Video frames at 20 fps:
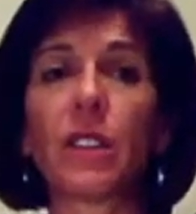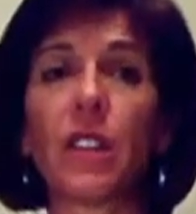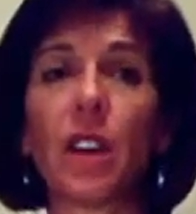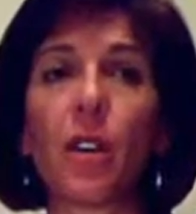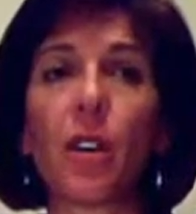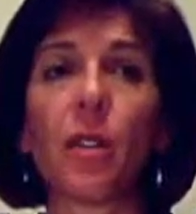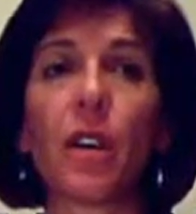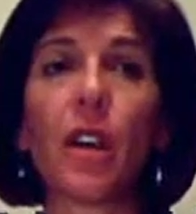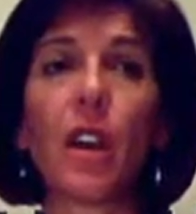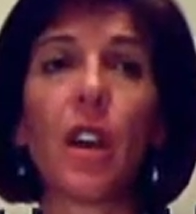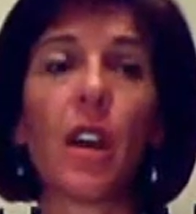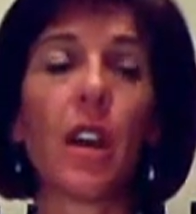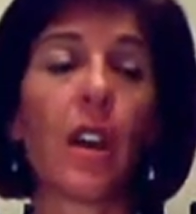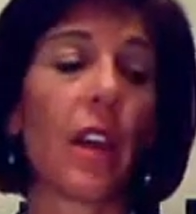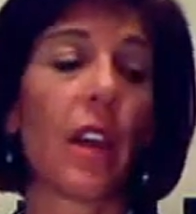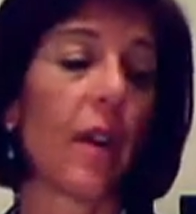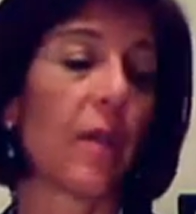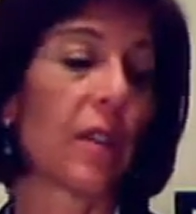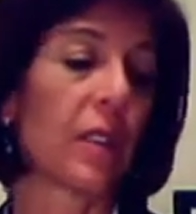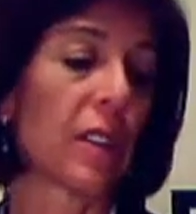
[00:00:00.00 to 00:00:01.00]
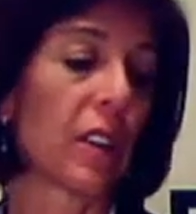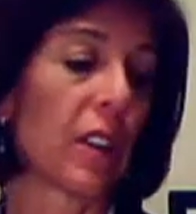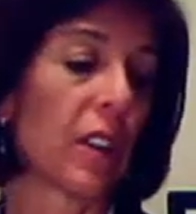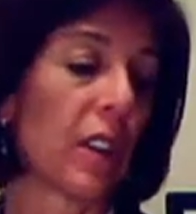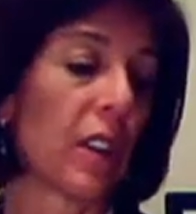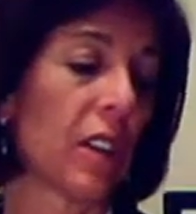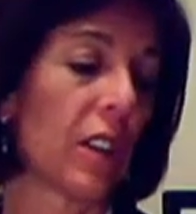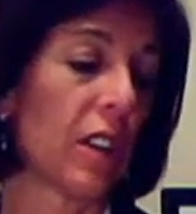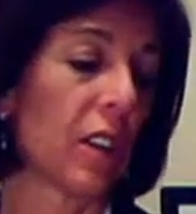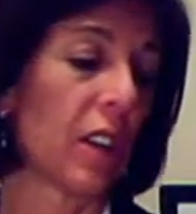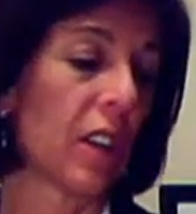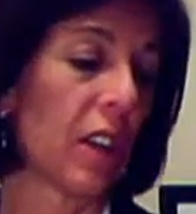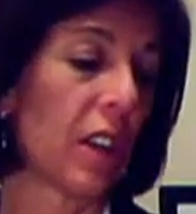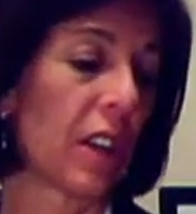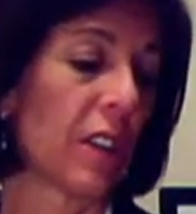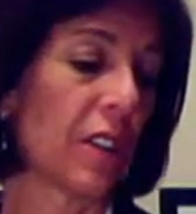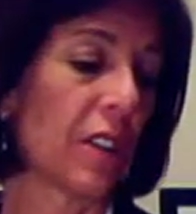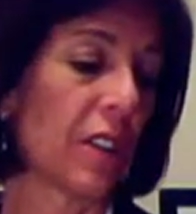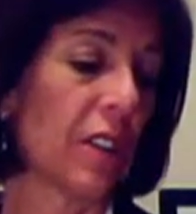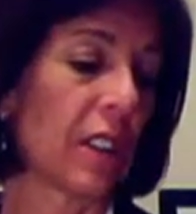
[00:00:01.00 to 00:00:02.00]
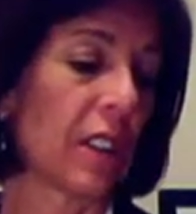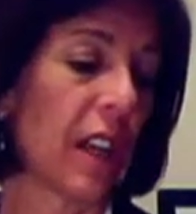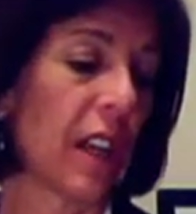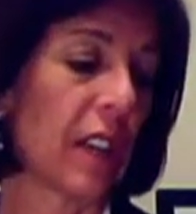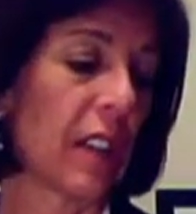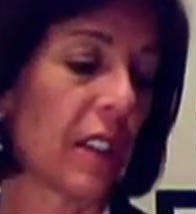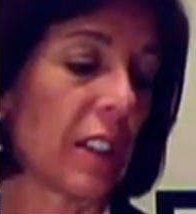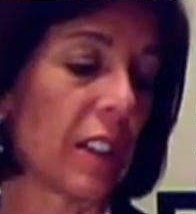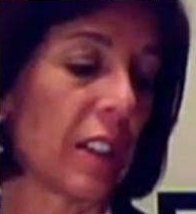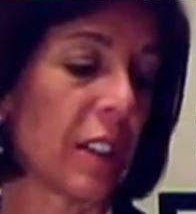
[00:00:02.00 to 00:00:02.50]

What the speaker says: So that was a good understanding.